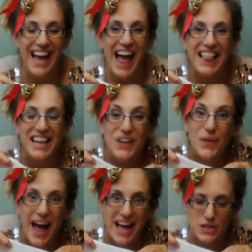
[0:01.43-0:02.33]
Hello
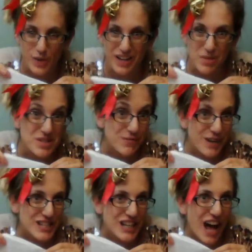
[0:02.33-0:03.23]
and welcome to
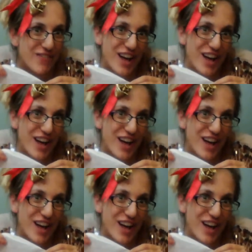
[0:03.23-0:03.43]
Fundercover.